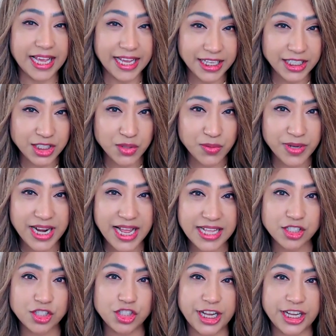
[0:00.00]
Intuit
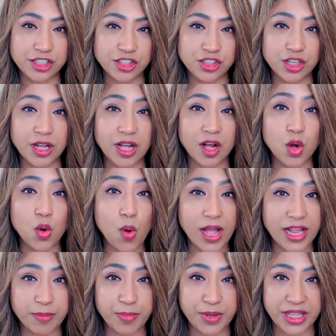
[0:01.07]
has changed
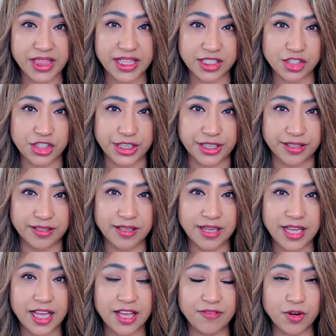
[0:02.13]
quite a bit this year.
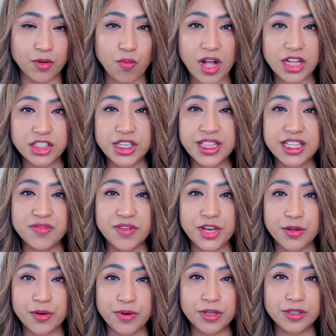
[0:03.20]
If you're watching this
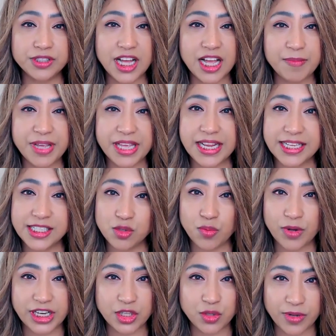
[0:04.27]
video in real time, it is
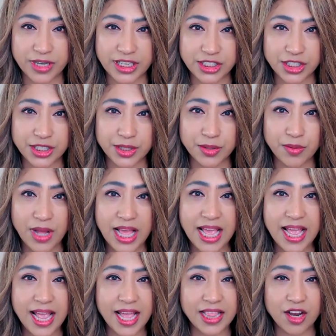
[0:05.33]
2022,
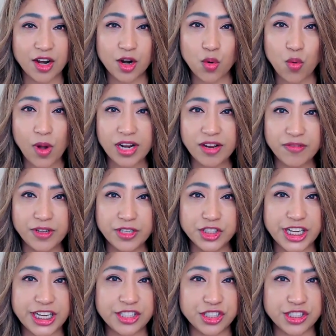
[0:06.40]
and there are quite a few
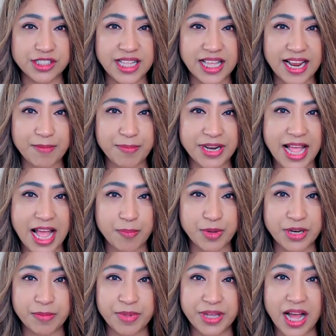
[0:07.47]
changes that have been
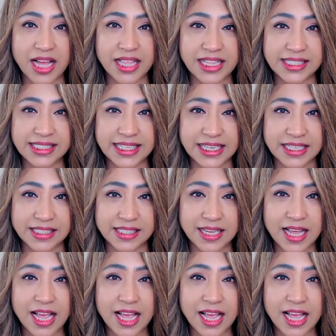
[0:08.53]
happening behind the scenes,